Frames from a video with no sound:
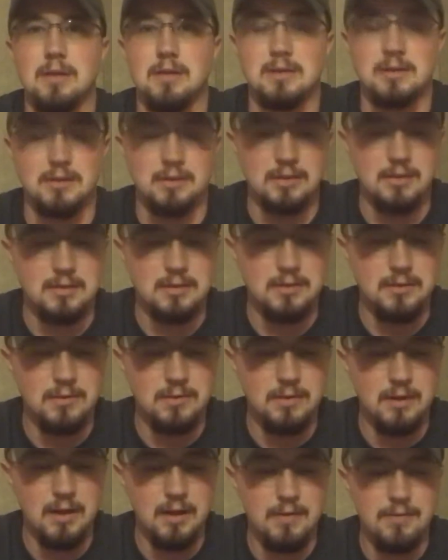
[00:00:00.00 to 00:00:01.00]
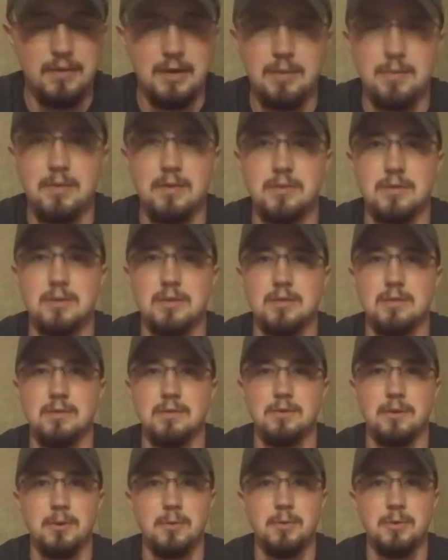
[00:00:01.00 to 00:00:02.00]
because there is no live ammo, so
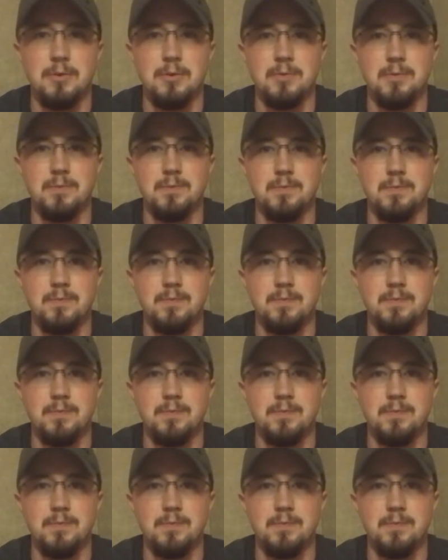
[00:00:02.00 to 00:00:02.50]
no boom.